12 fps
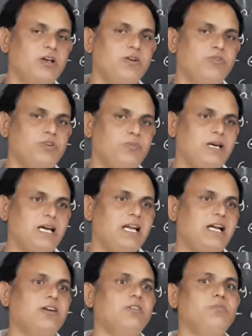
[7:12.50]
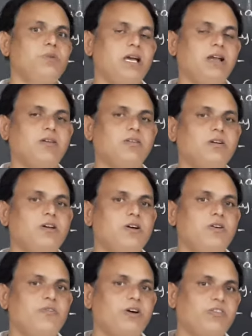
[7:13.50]
female and male.
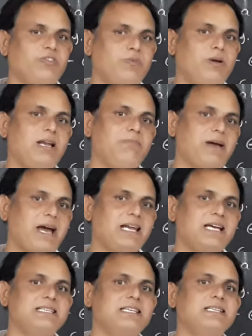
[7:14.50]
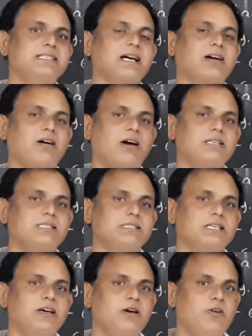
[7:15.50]
For female, marriage is the cause.
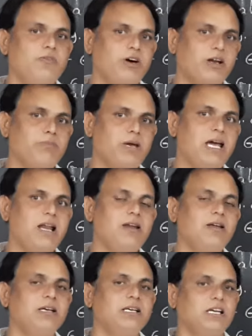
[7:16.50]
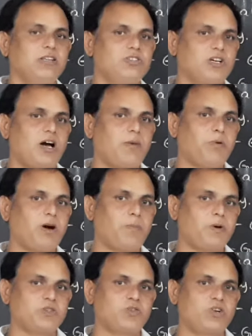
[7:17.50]
For male, job
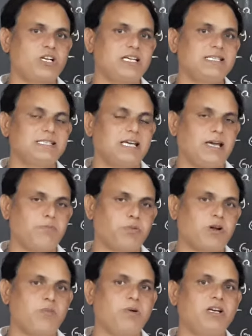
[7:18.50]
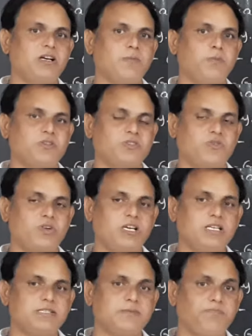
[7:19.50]
opportunities, employment
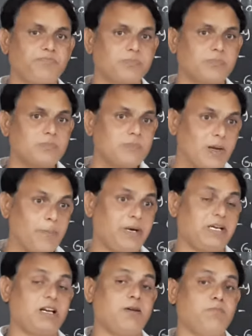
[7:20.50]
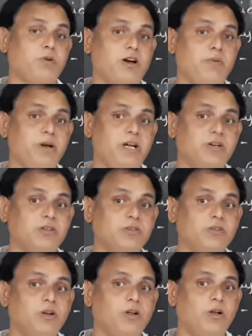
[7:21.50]
opportunities, better
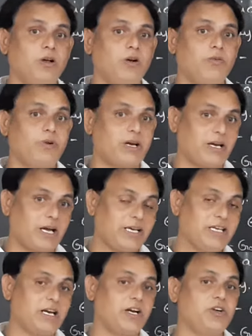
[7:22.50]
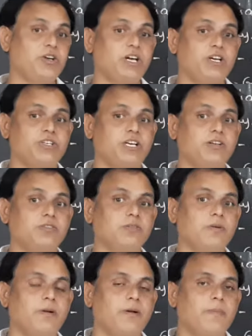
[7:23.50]
employment, for a higher
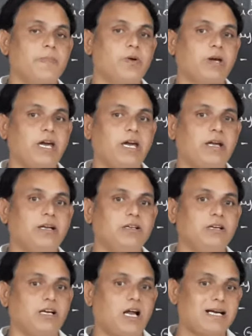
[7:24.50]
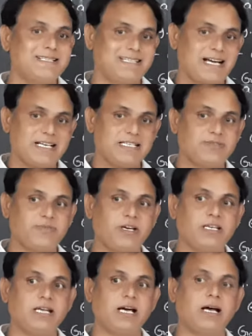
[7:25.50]
education. Okay, not
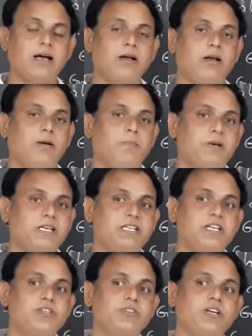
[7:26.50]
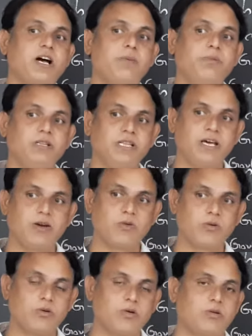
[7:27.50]
satisfy the present job in
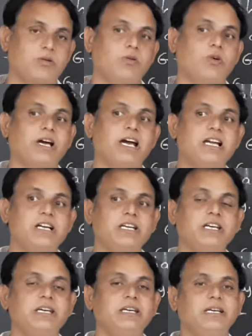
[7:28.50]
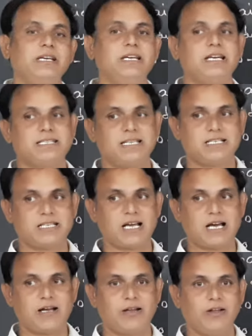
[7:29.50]
their locality,
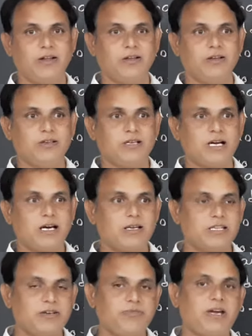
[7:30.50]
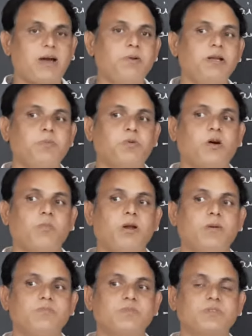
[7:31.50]
etc. Or their family
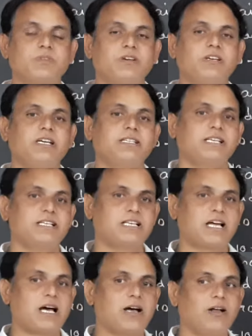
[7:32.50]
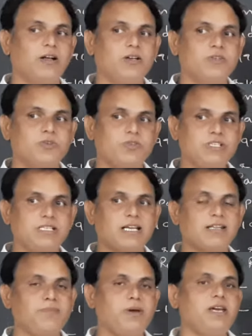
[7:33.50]
problems, etc. So these are
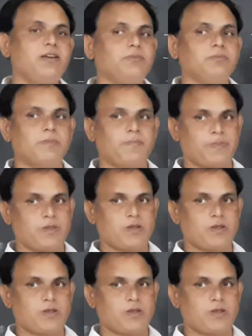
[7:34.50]
the main